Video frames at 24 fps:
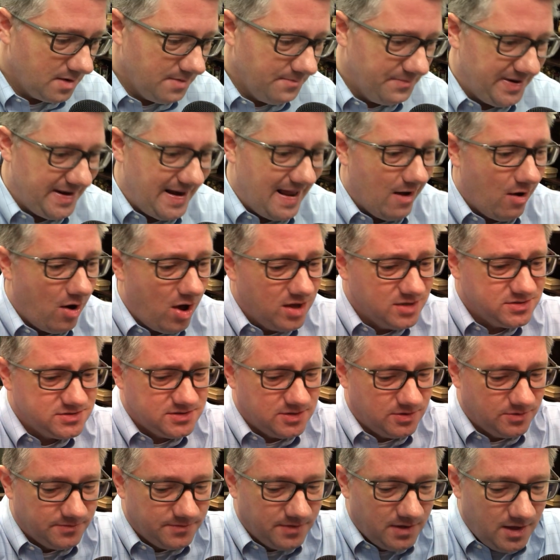but now
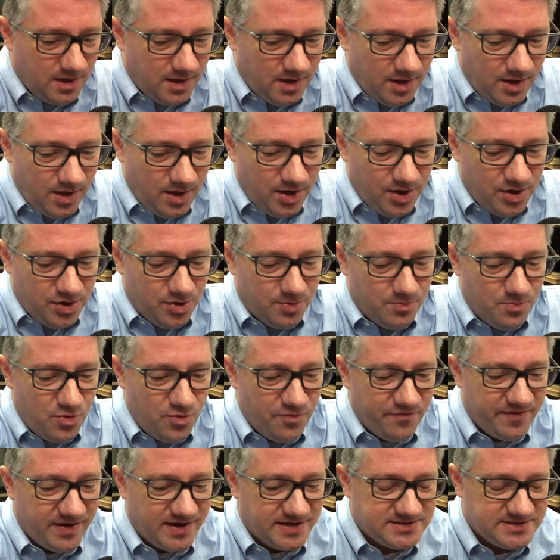also,
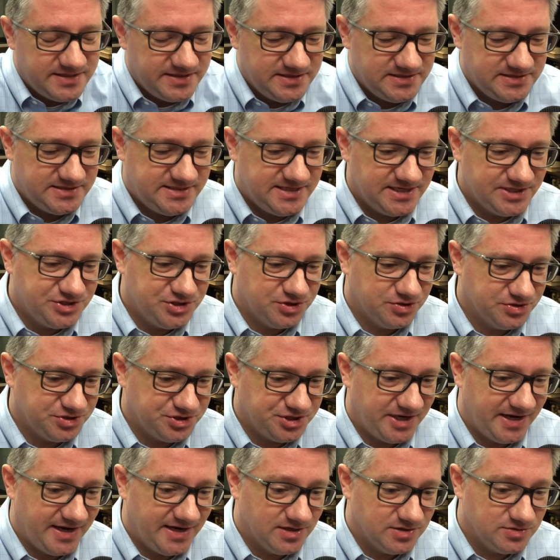moving into these digital
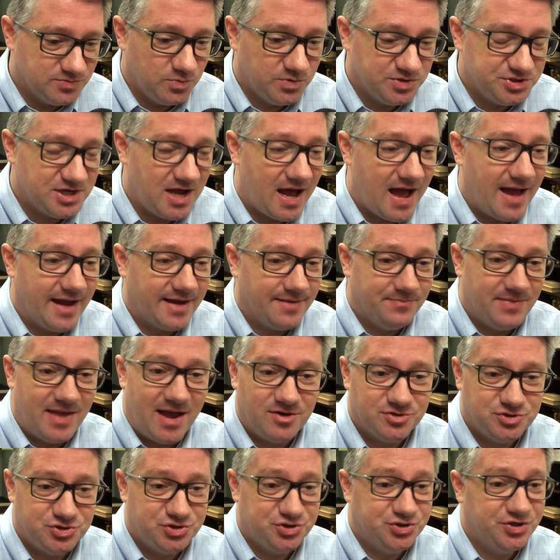channels, which I'm
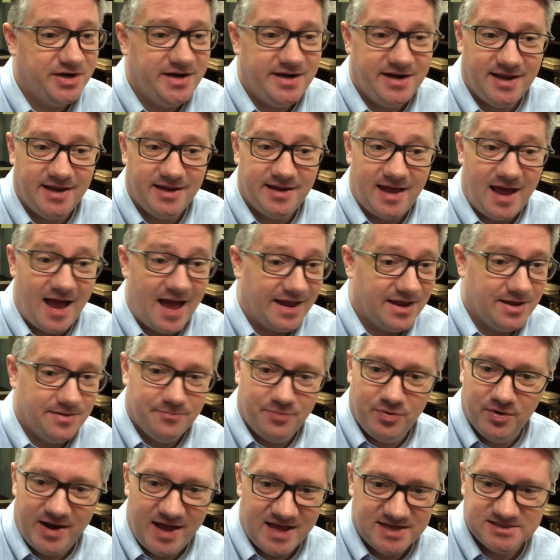now treating. I can
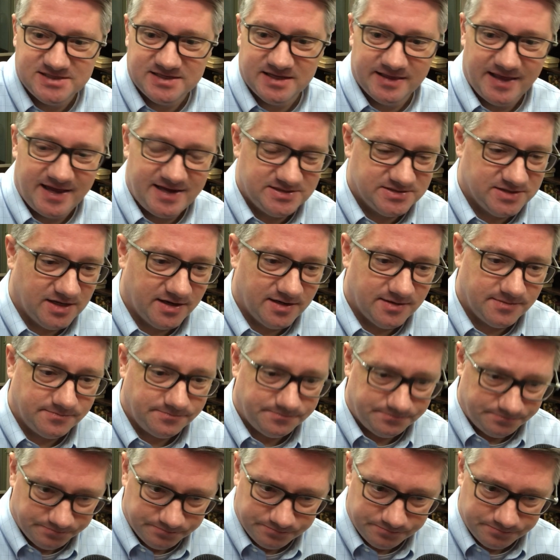put SLAs on them.